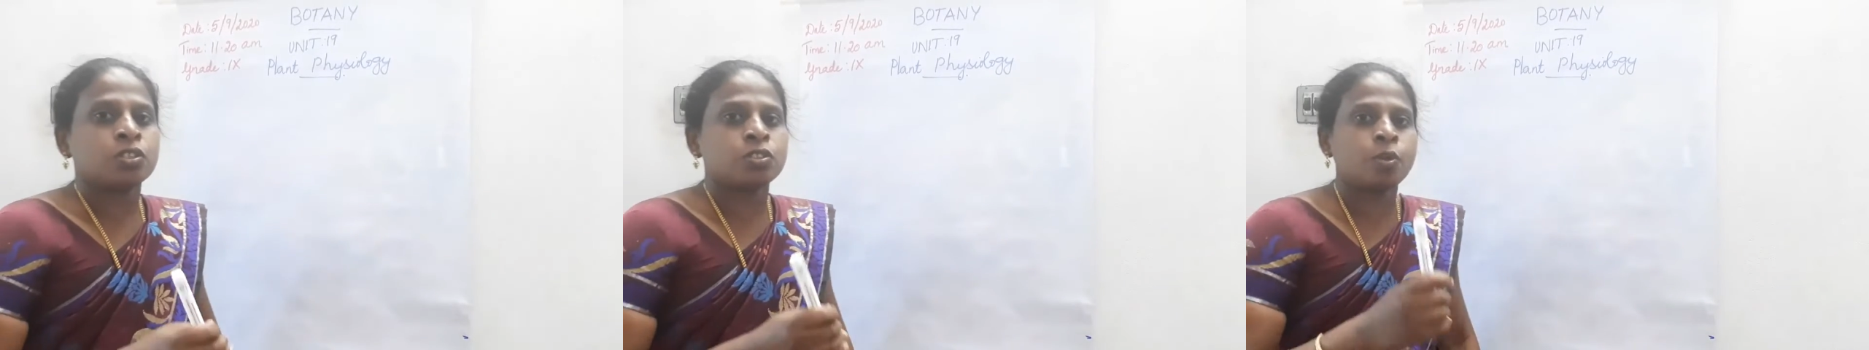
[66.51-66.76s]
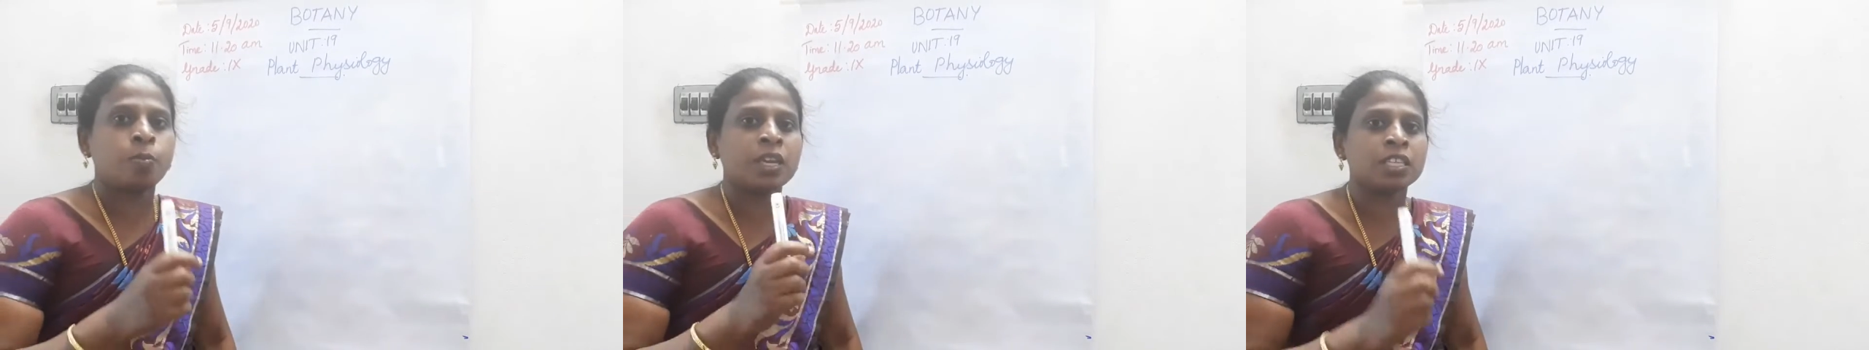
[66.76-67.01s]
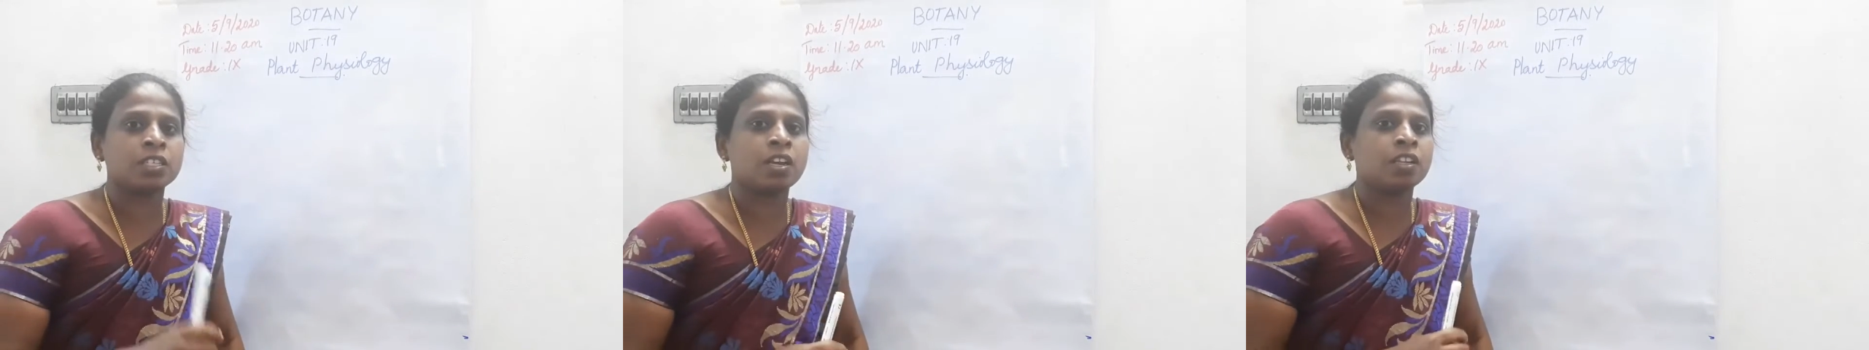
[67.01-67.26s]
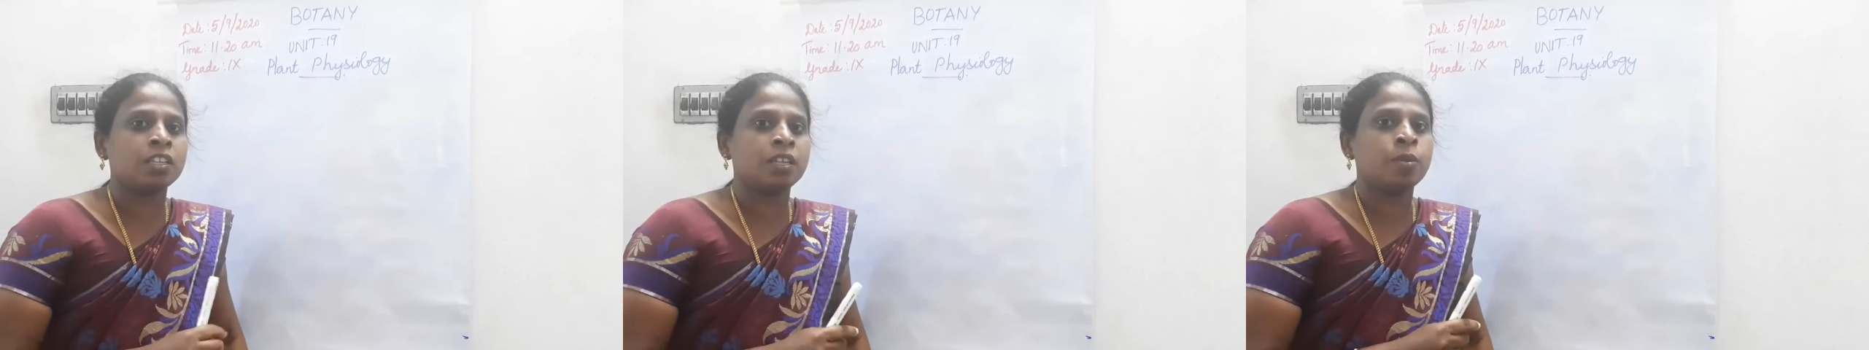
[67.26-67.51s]
So based
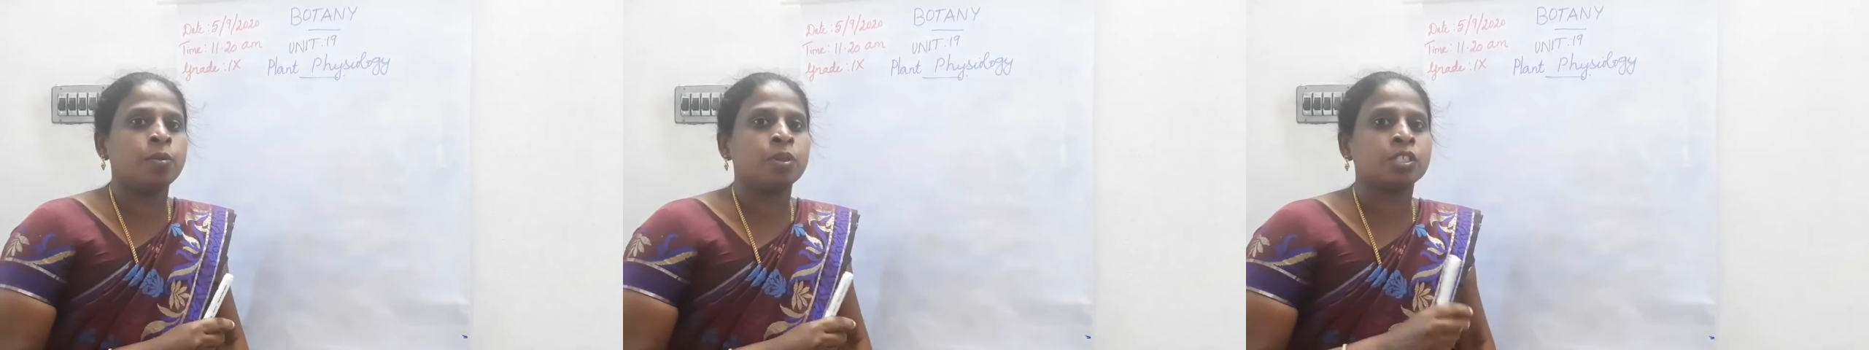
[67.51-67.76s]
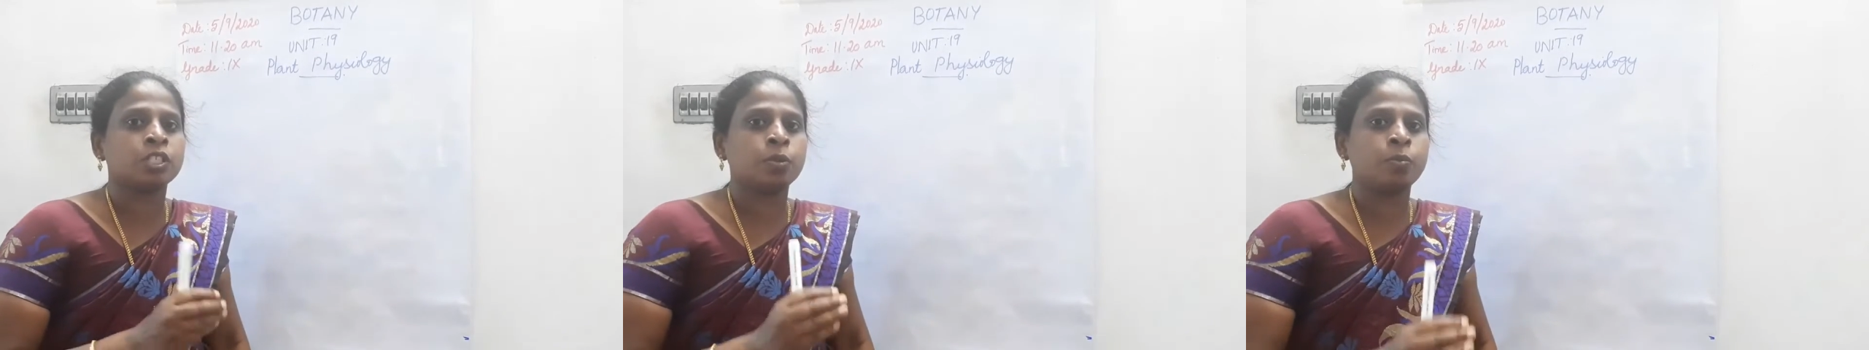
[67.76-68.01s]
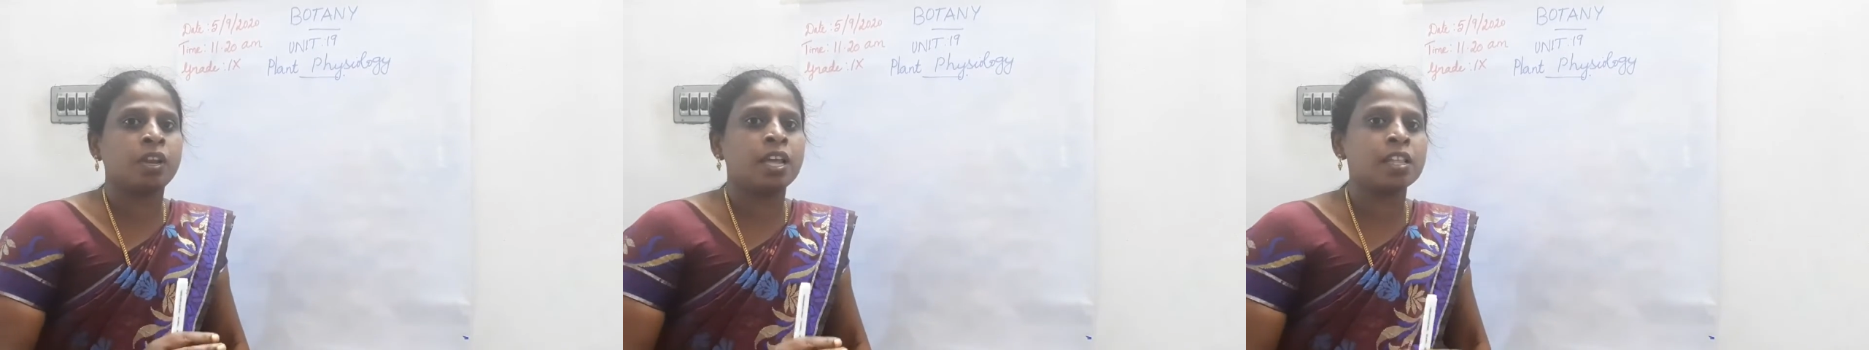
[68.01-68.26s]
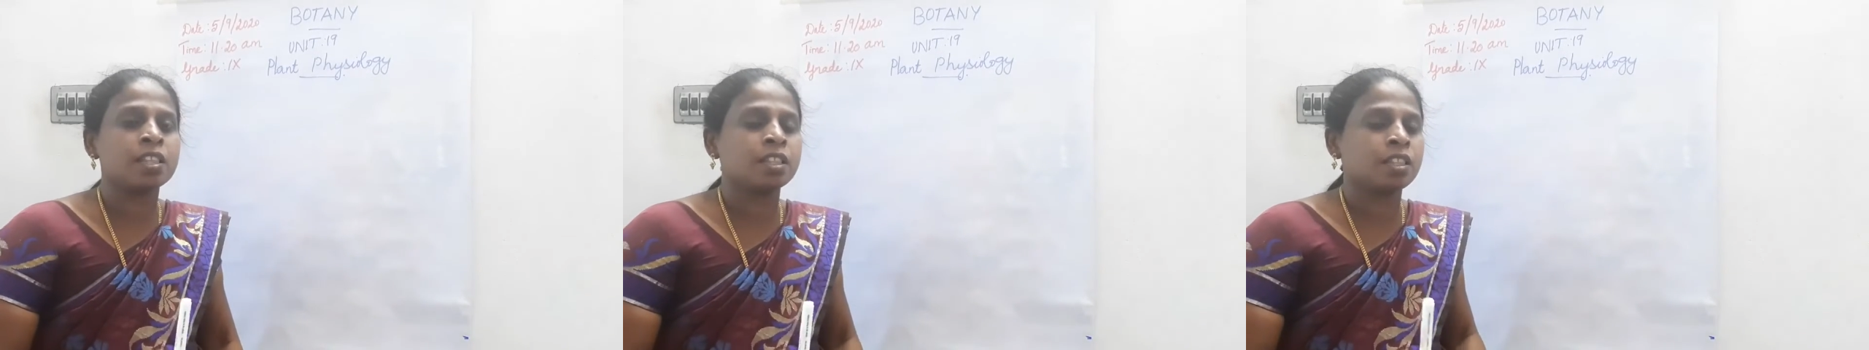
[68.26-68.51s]
on the
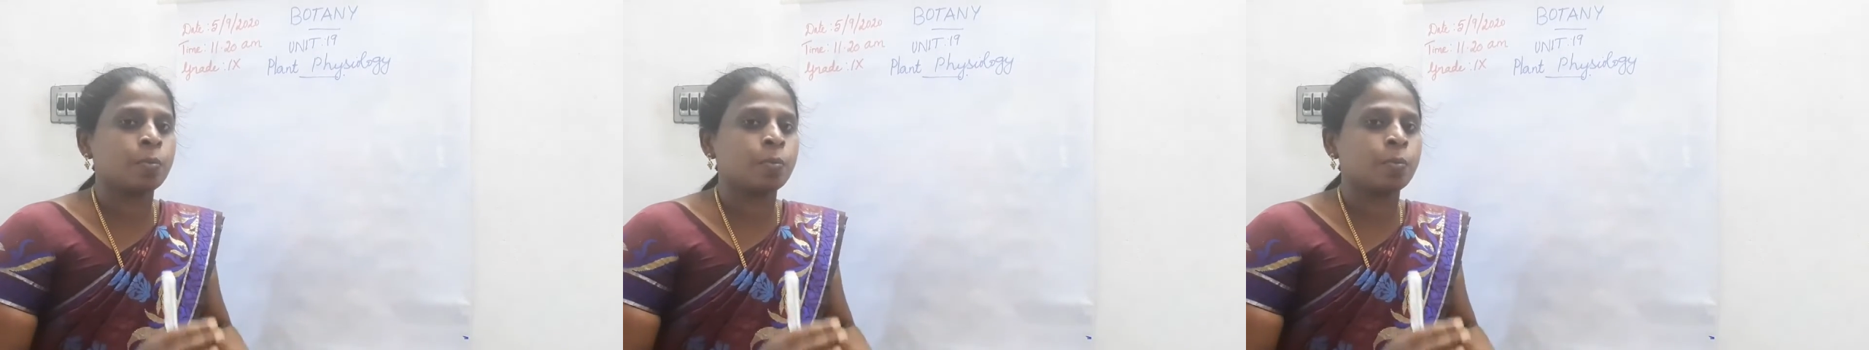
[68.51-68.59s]
stimulus,